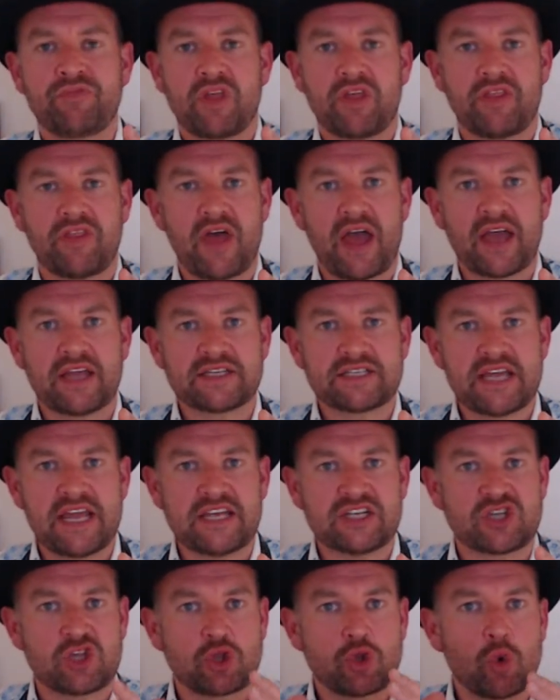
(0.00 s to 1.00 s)
that
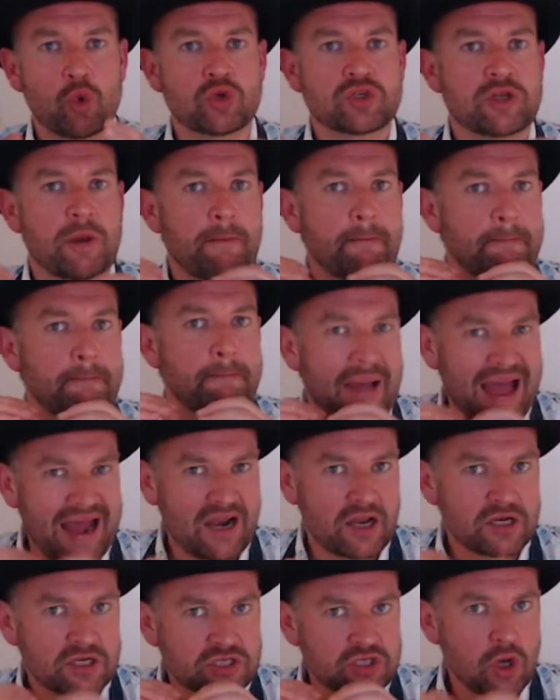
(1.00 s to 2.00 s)
is thought to
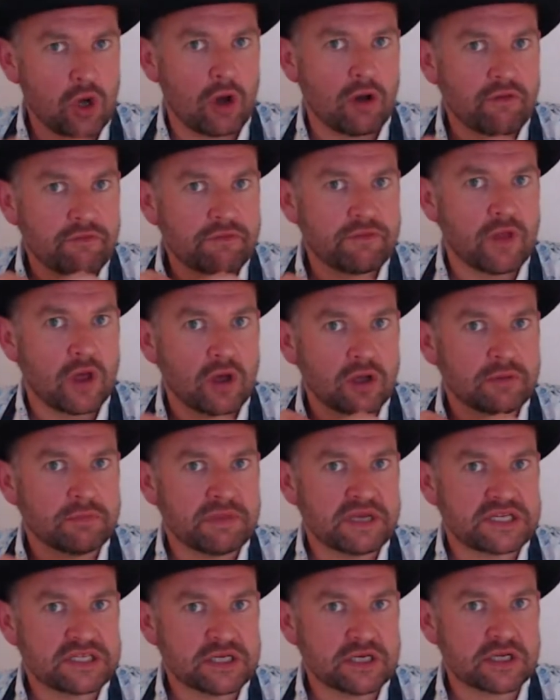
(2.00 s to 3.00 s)
balance off the
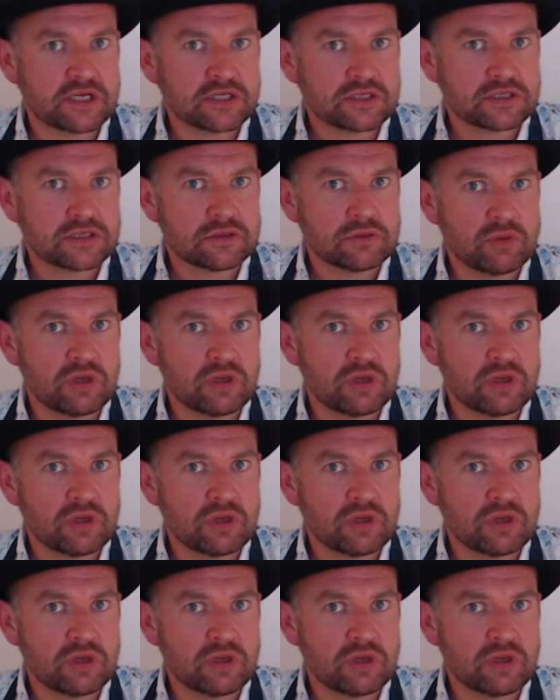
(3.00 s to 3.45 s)
bitterness,